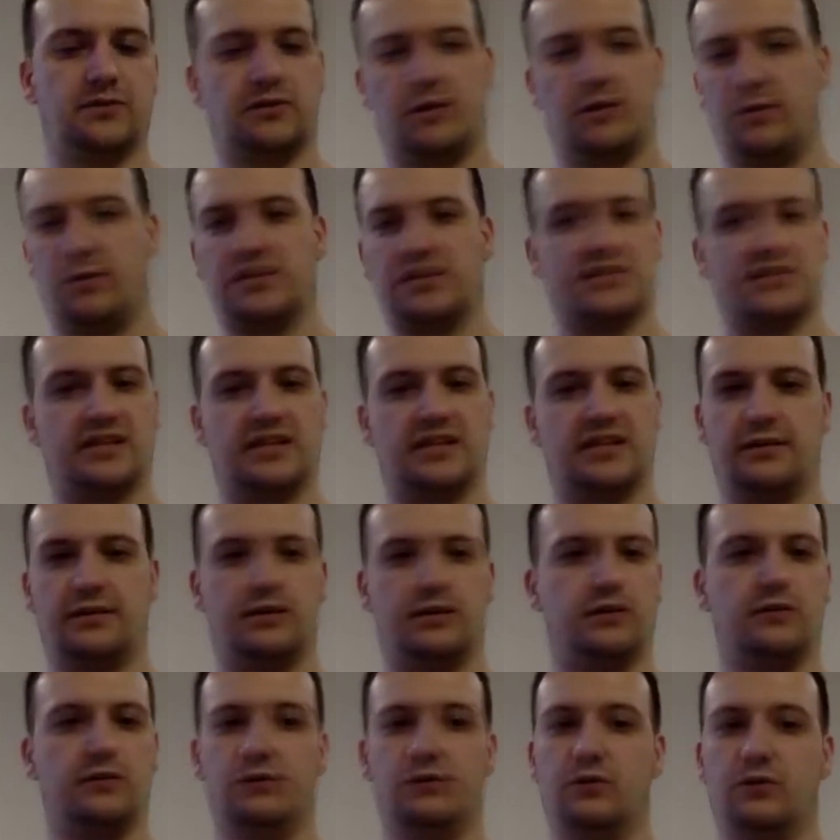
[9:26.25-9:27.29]
So I wouldn't say
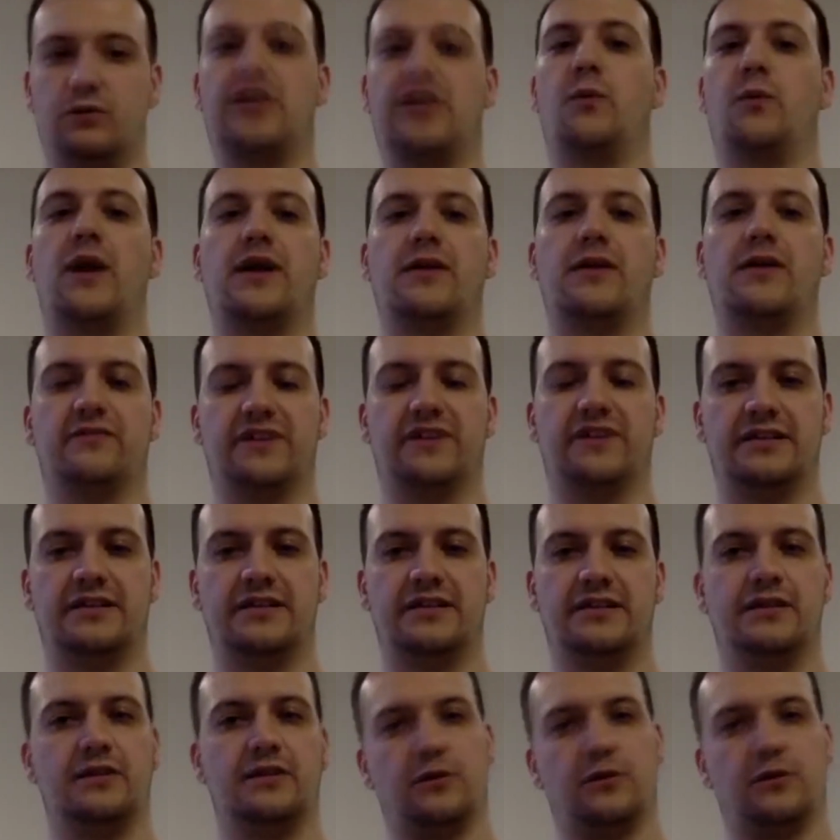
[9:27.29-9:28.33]
you'll get away with it,
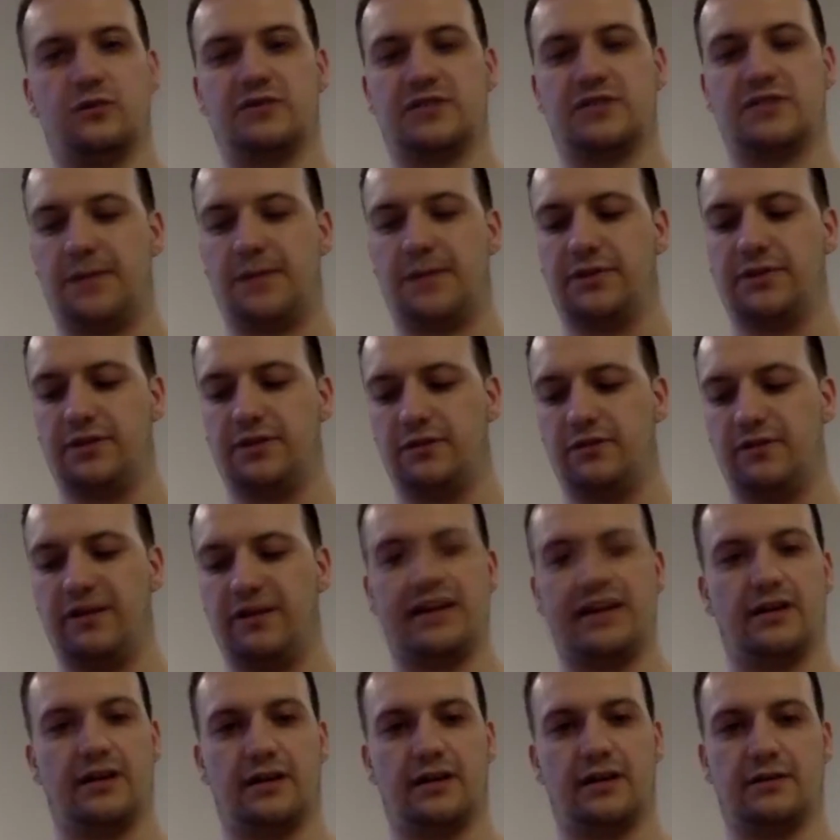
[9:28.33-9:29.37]
or you'll escape under the
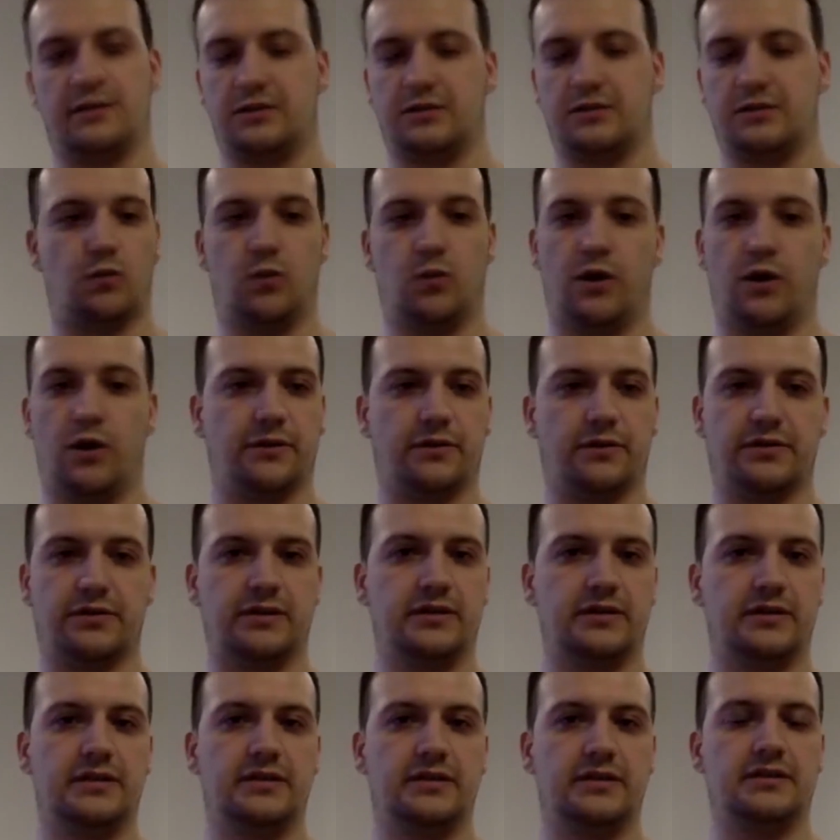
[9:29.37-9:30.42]
radar, because you won't.
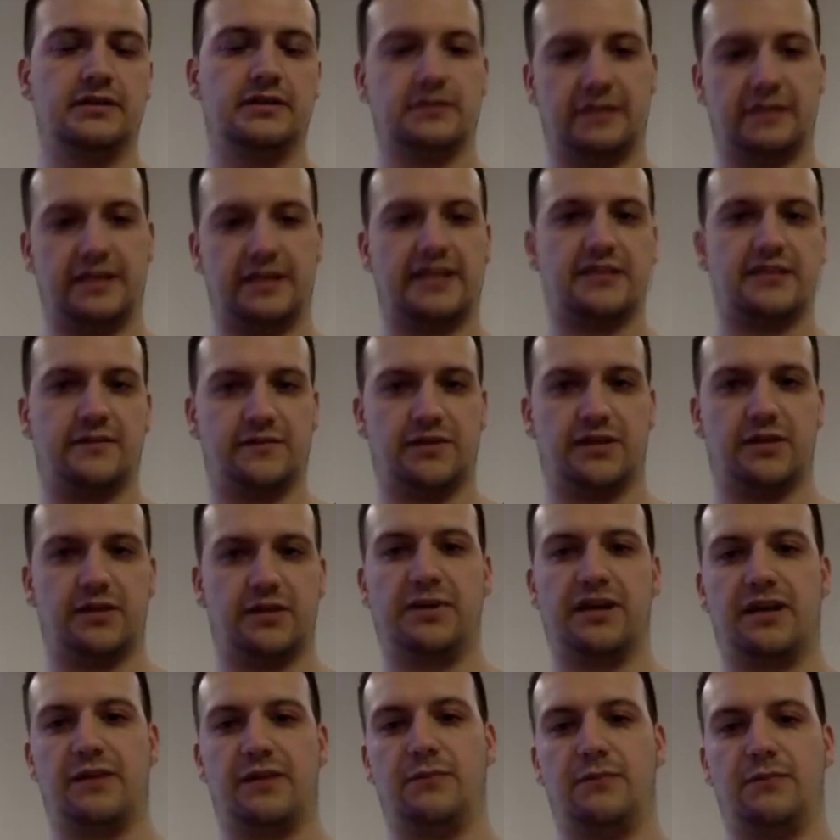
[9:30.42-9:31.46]
So that's something to
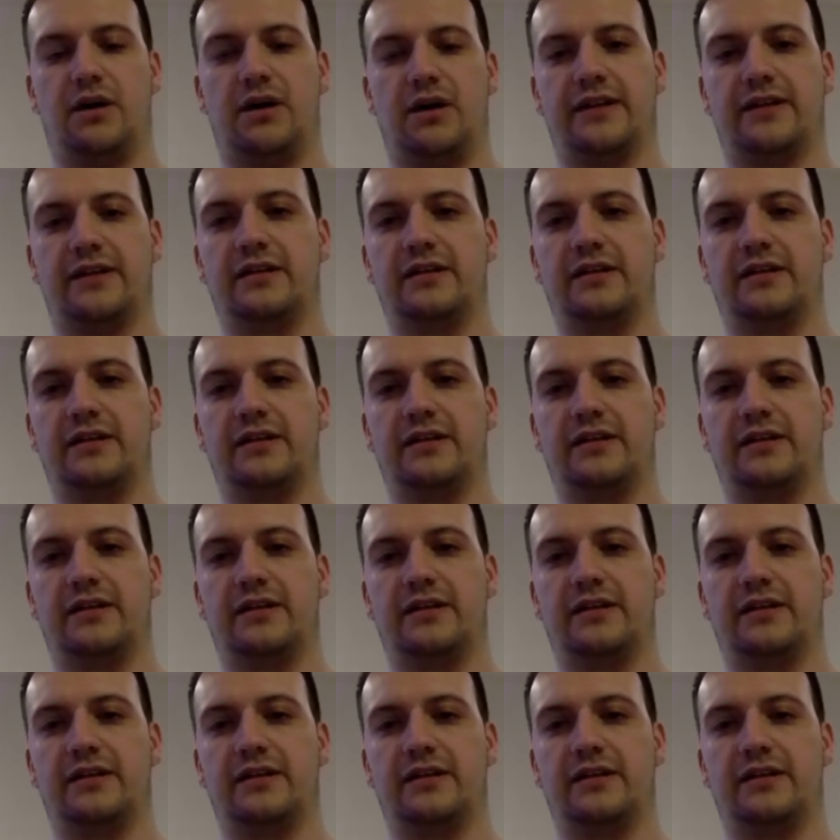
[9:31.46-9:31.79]
bear in mind.